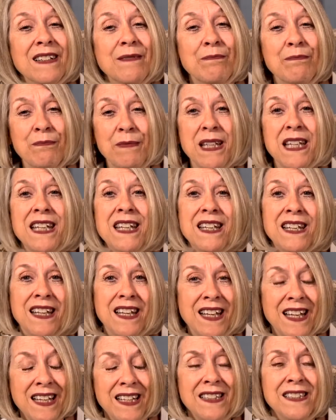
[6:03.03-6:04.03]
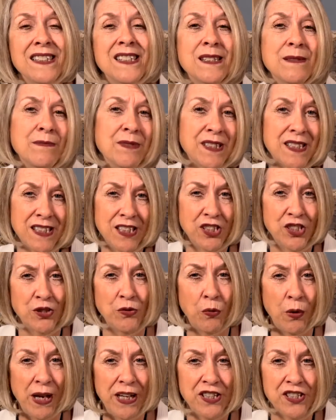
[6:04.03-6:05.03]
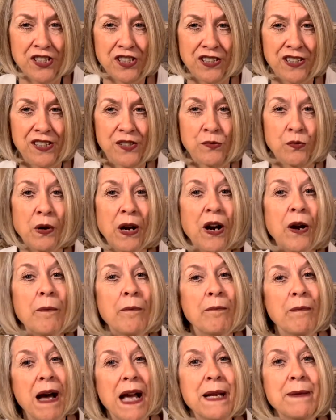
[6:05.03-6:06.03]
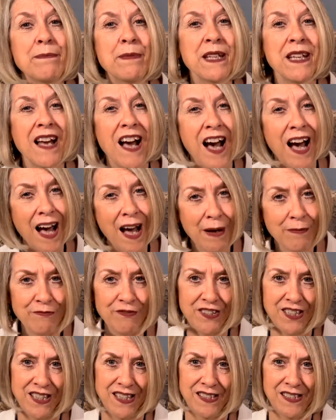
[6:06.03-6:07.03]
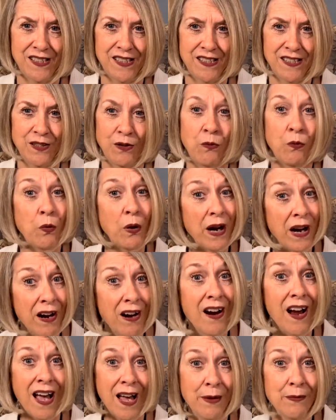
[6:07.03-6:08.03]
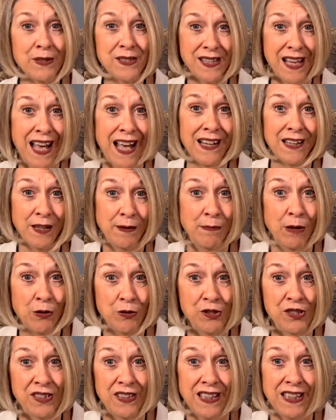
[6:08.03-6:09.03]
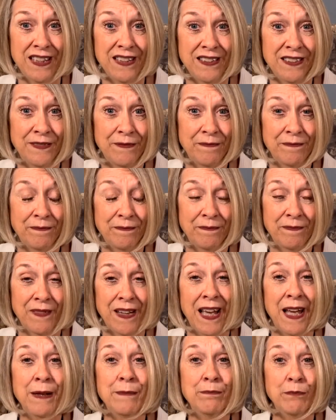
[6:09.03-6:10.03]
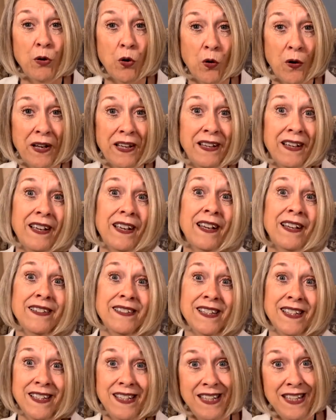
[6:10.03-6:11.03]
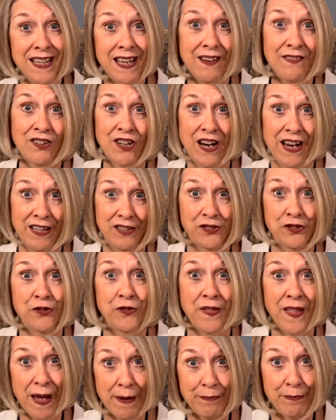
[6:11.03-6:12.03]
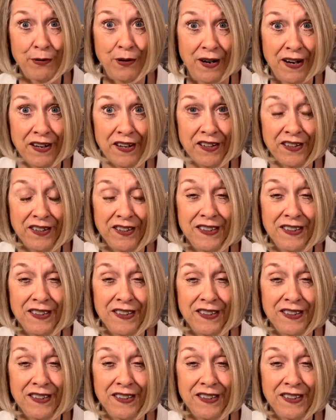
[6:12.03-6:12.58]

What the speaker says: me in some situations where it might be obvious where I was at emotionally. And boy, did he ever answer that prayer.